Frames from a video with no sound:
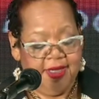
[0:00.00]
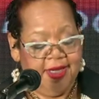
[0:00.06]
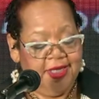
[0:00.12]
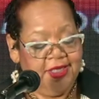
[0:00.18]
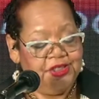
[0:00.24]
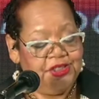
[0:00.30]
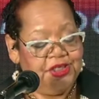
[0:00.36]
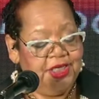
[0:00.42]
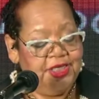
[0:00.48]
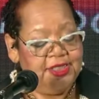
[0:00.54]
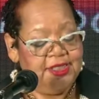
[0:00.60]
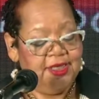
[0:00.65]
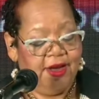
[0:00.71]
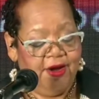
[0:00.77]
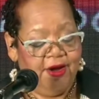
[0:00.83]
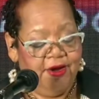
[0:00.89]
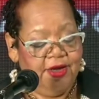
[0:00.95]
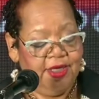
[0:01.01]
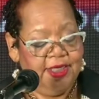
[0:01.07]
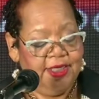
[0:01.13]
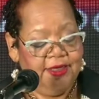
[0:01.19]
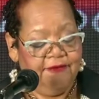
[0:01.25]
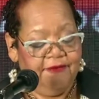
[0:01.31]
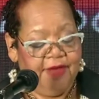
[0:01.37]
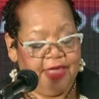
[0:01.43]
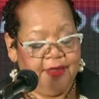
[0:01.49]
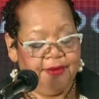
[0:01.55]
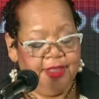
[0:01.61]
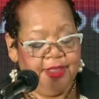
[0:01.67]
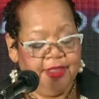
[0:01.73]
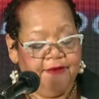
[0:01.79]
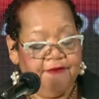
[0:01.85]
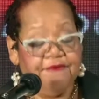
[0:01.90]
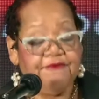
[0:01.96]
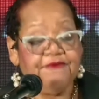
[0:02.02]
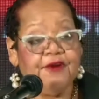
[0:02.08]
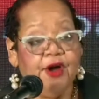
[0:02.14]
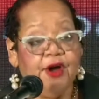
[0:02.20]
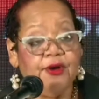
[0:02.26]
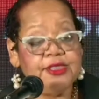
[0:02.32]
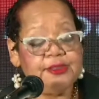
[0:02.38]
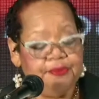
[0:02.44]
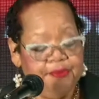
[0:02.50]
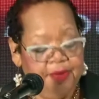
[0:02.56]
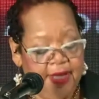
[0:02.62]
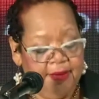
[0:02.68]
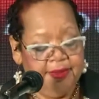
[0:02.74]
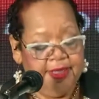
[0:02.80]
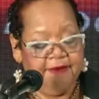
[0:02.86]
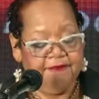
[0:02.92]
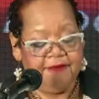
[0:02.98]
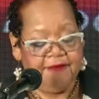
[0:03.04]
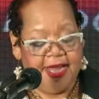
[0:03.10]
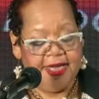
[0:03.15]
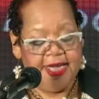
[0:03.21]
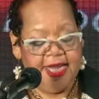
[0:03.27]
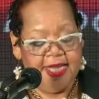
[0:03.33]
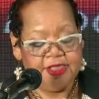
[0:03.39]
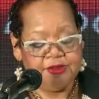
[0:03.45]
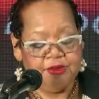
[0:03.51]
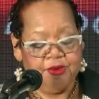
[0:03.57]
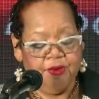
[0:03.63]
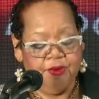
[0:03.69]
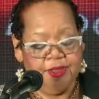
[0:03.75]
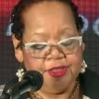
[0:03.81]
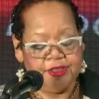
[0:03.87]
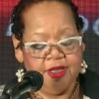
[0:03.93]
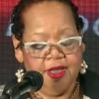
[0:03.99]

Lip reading: She's currently developing the first public finance course